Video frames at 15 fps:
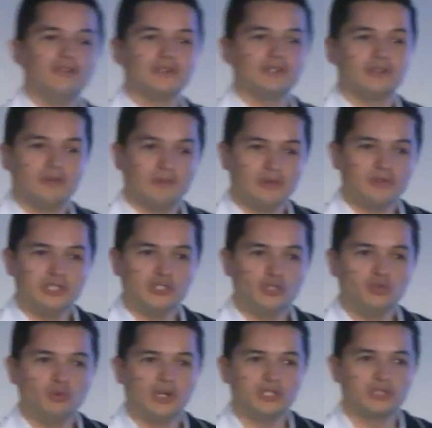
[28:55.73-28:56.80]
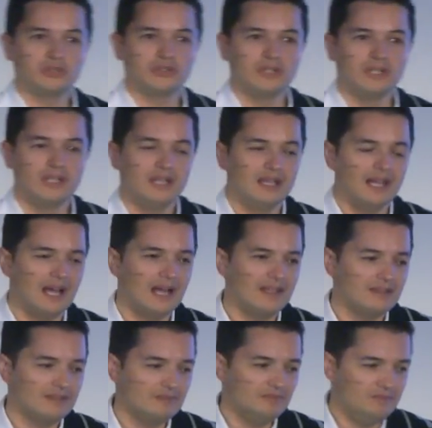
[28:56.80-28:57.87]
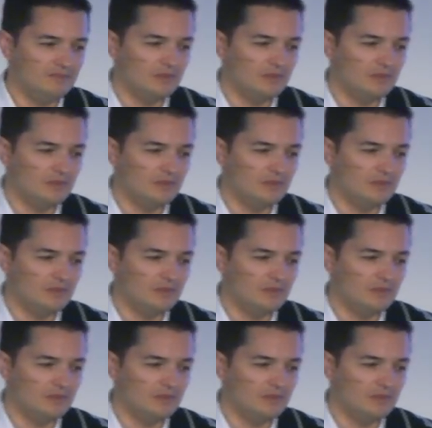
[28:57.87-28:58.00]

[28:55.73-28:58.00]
the governor about this situation, and